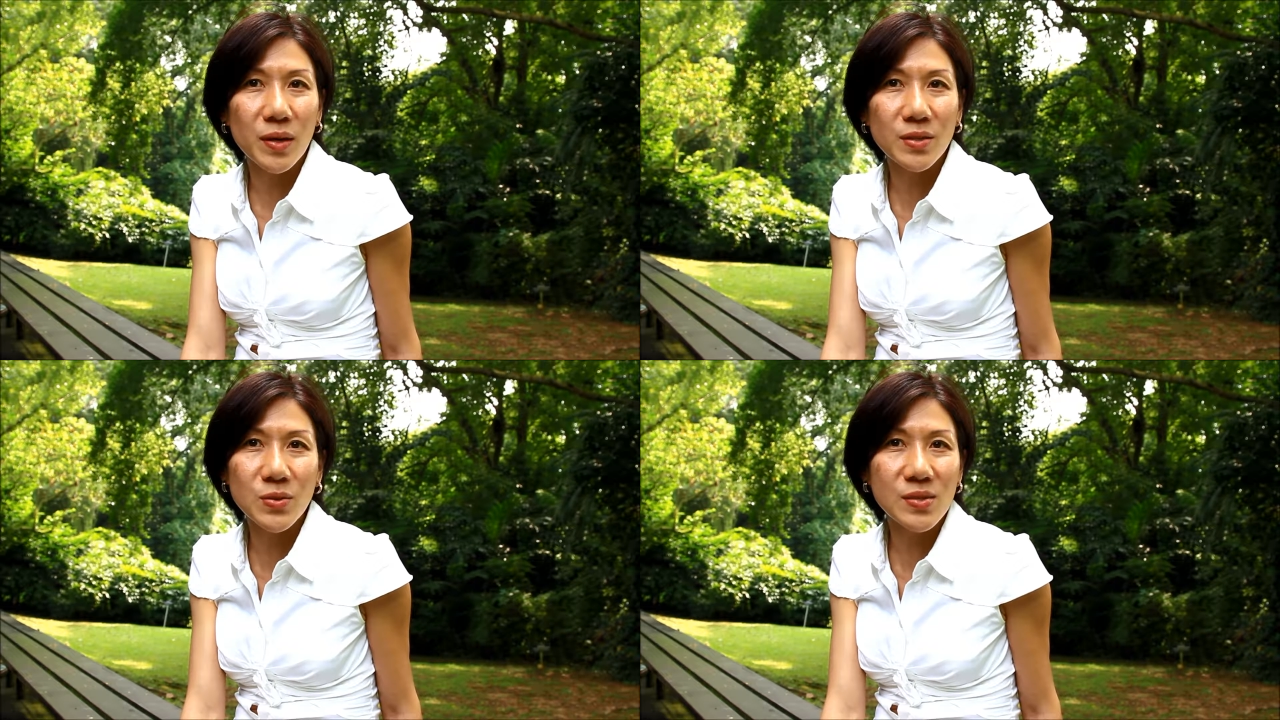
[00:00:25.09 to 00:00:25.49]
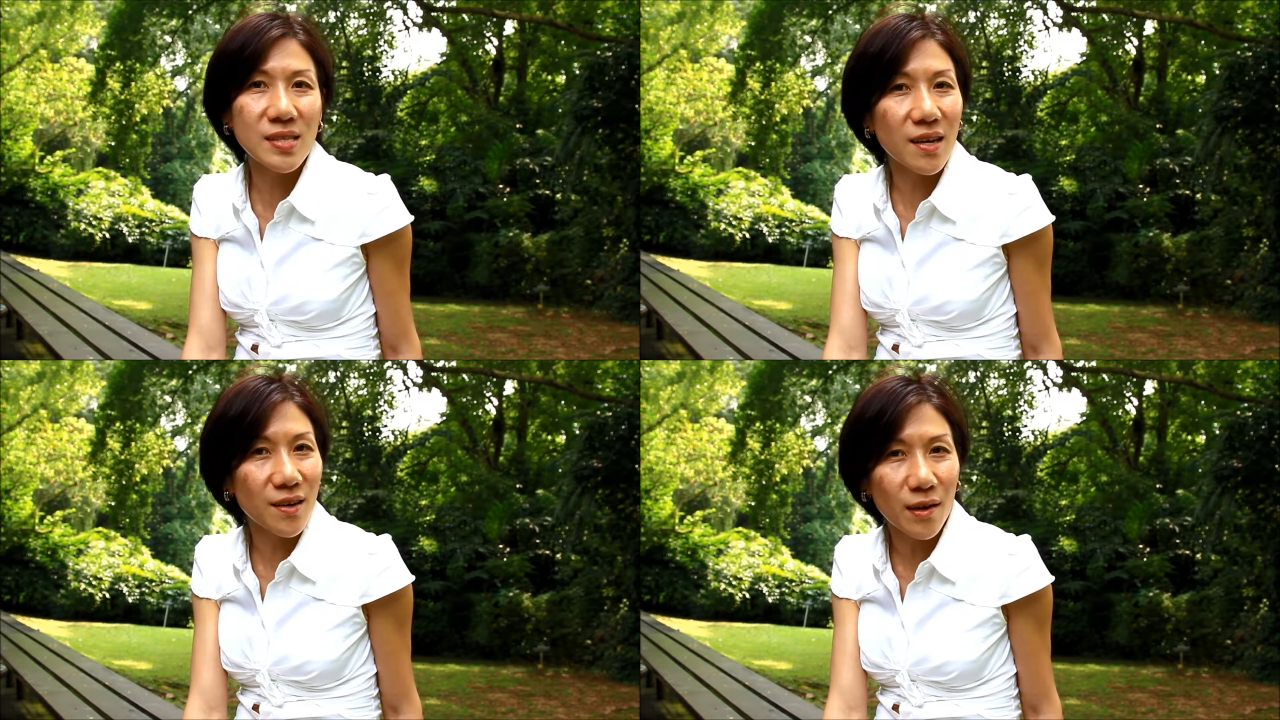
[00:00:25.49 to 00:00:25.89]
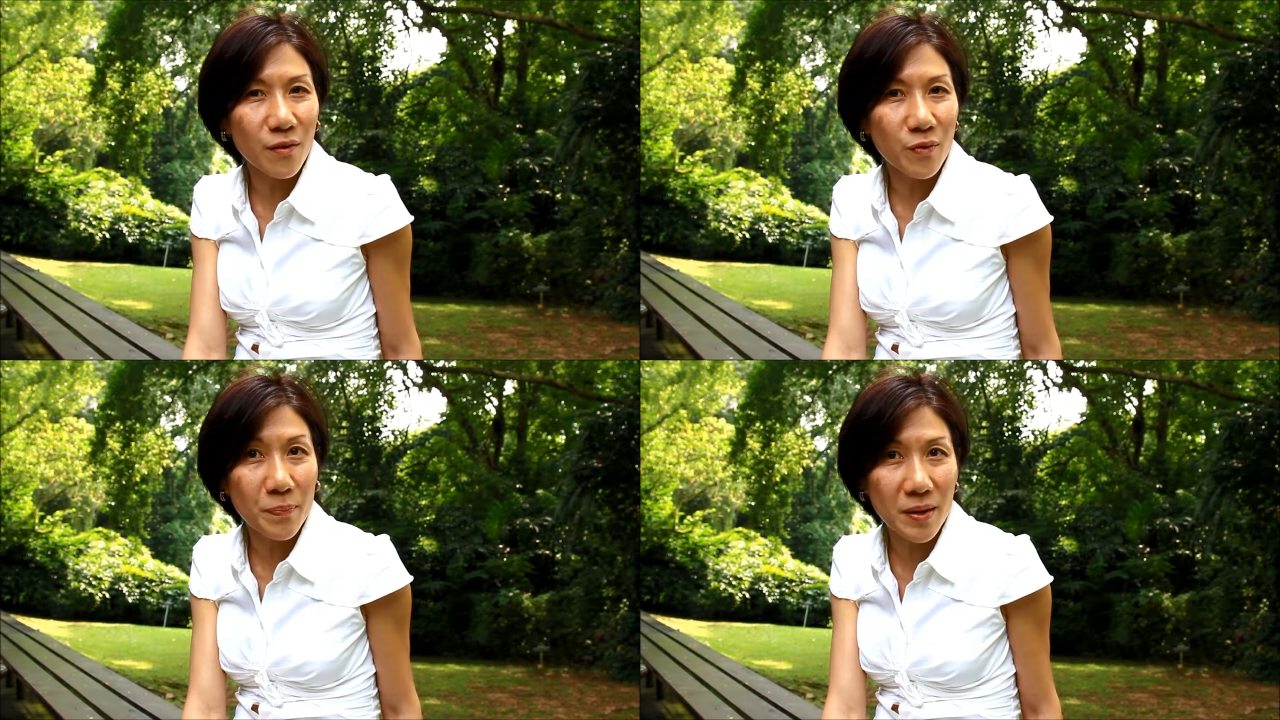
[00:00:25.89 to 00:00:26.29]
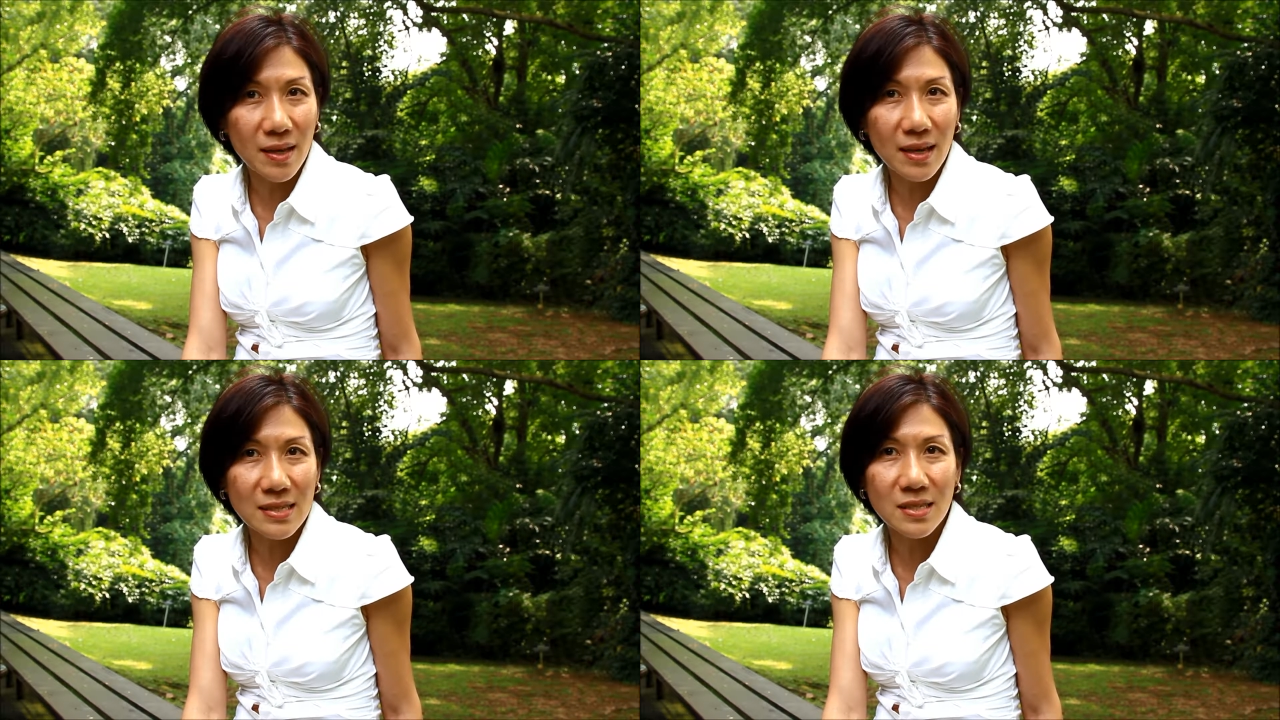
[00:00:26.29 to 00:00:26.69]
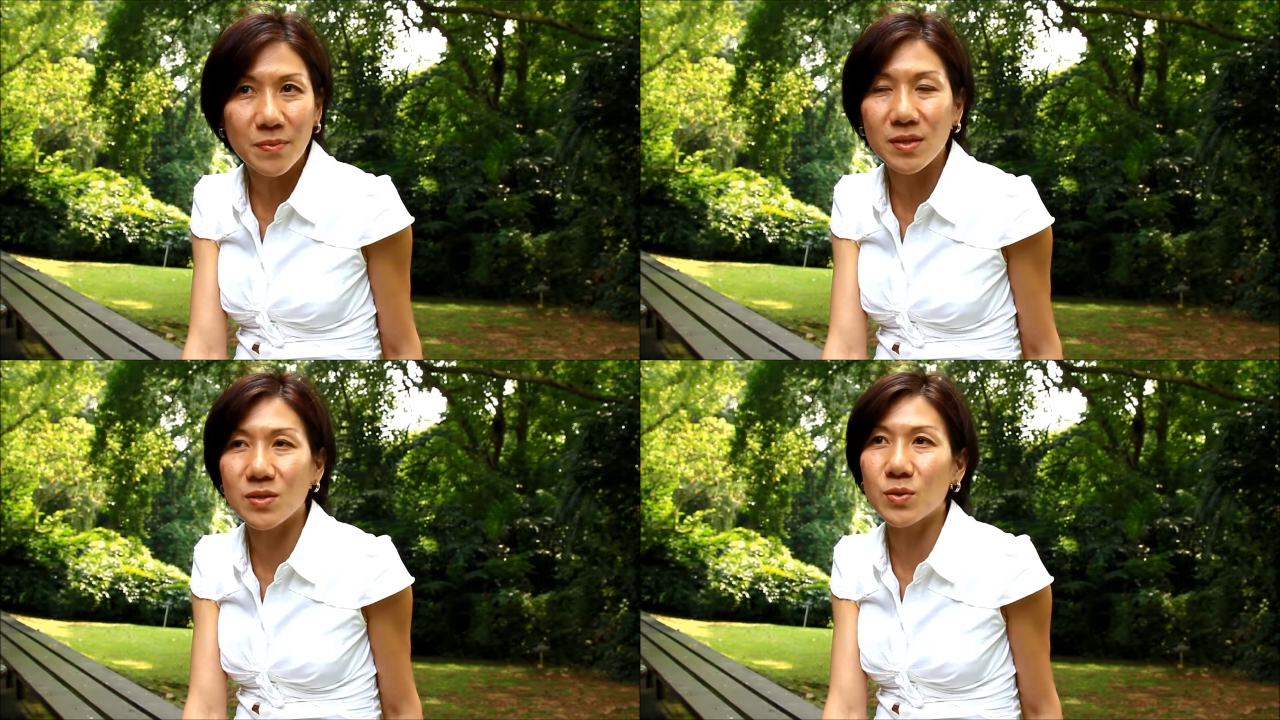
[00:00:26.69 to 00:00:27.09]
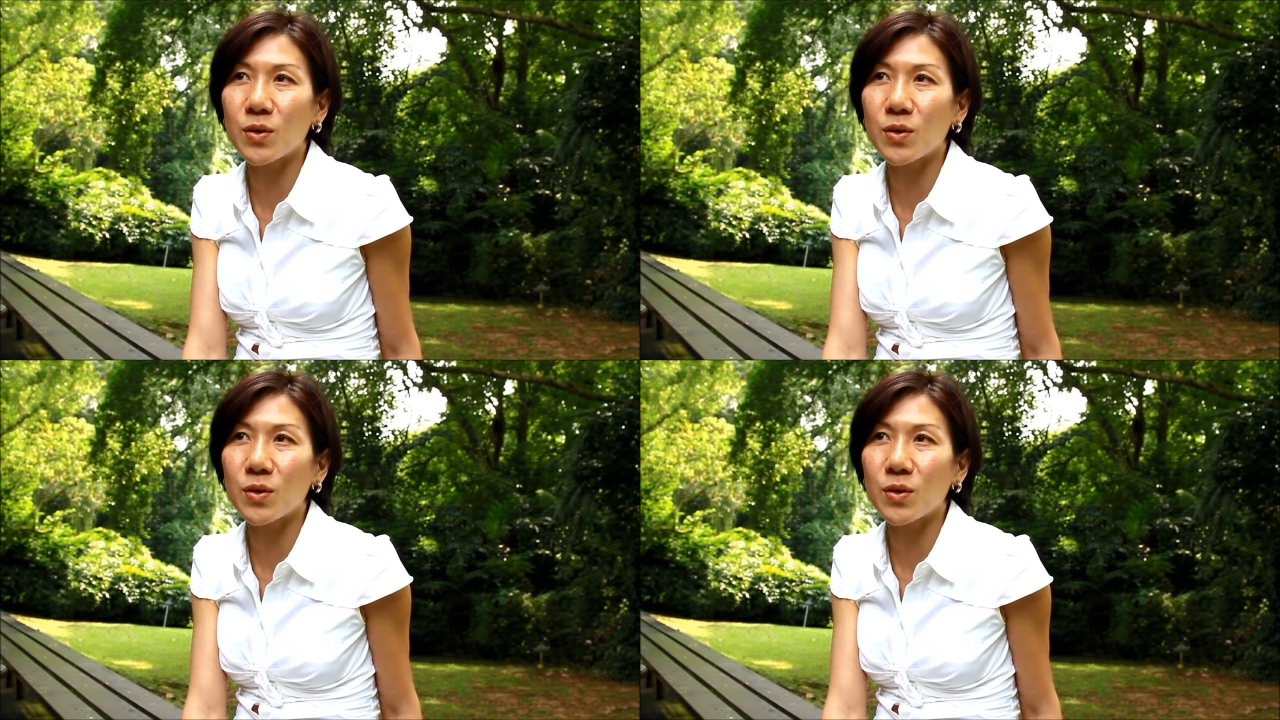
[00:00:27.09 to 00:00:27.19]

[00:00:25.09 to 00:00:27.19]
we do see a lot of repeat customers,